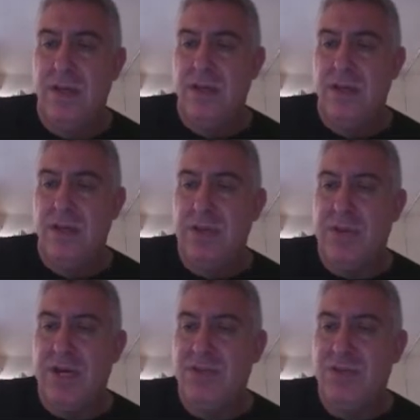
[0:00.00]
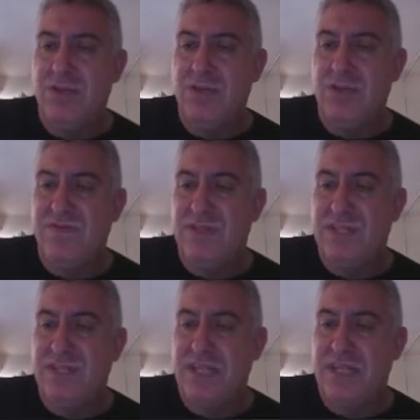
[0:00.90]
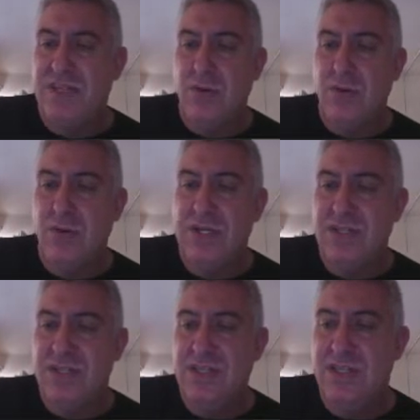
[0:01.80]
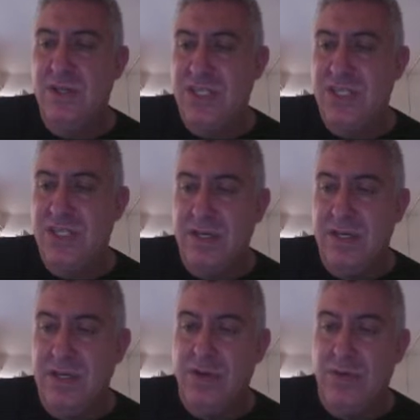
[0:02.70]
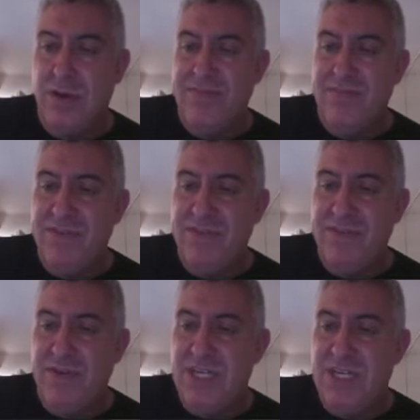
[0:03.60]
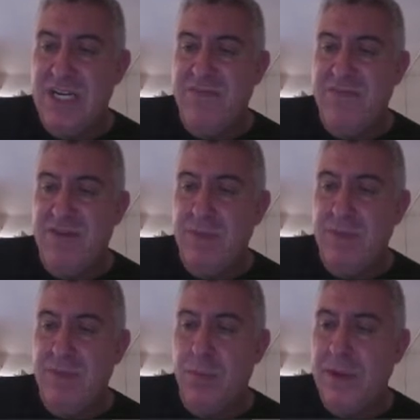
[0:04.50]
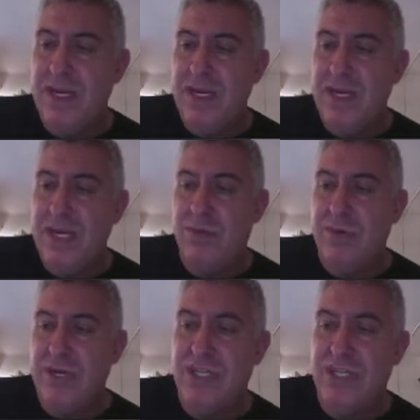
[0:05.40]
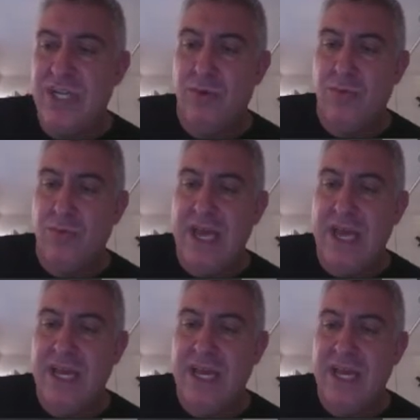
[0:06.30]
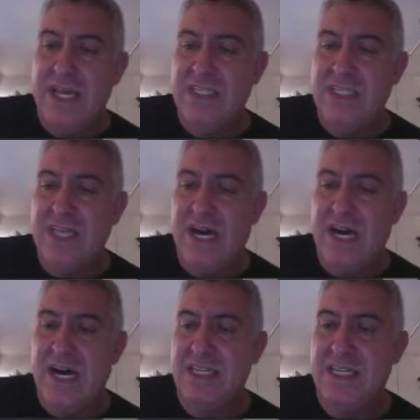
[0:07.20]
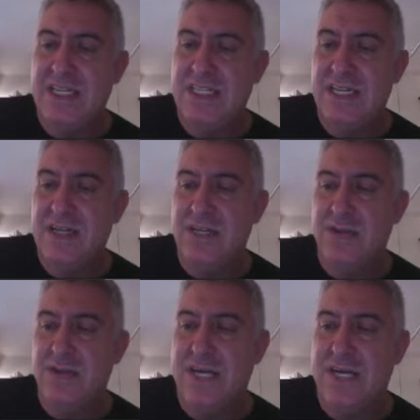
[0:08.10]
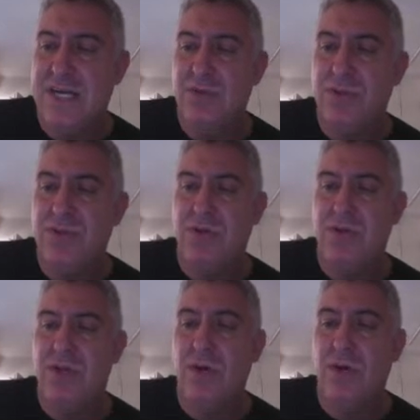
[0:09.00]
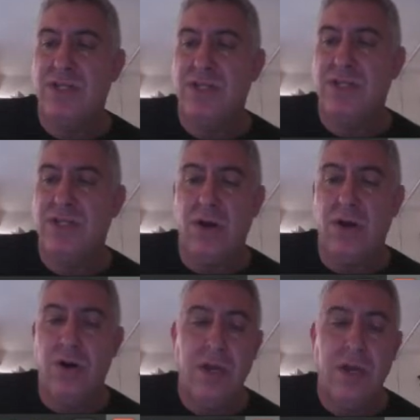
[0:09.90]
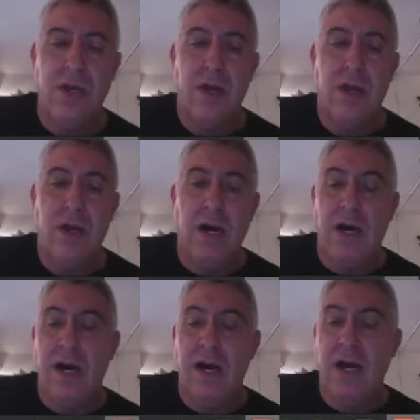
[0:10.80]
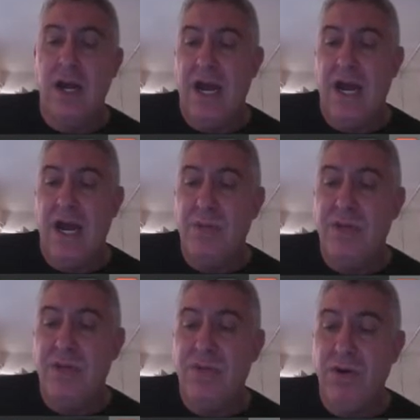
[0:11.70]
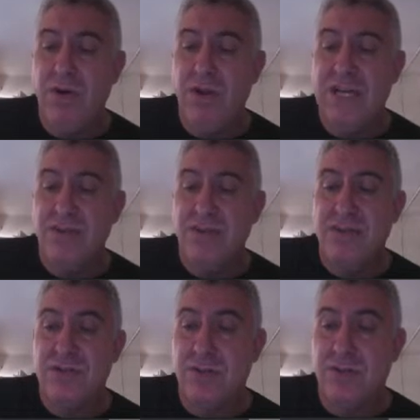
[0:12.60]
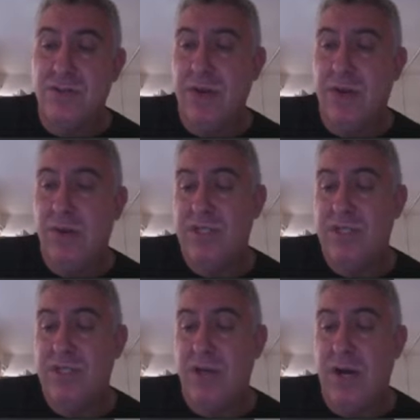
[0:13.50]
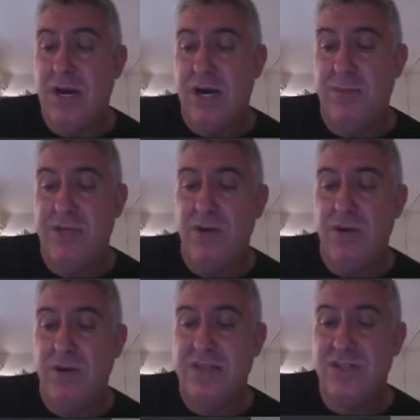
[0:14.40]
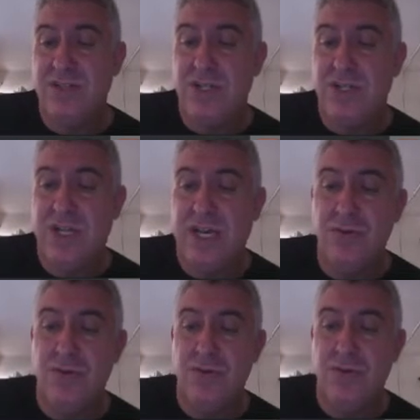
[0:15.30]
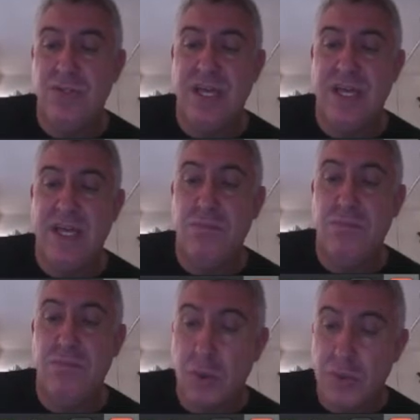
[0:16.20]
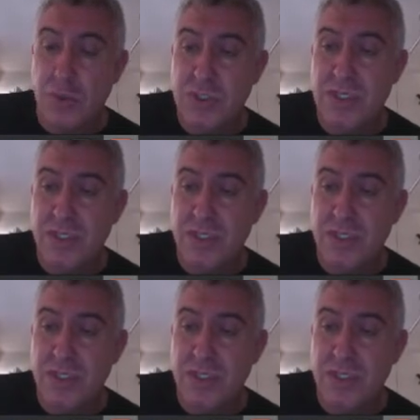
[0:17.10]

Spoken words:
he applies to his fields X according to this equation. Graph the function and find the point at which Ray gets the highest yield possible. So it wants to know how much fertilizer to use. Ray wants to know how much fertilizer should I use to get the most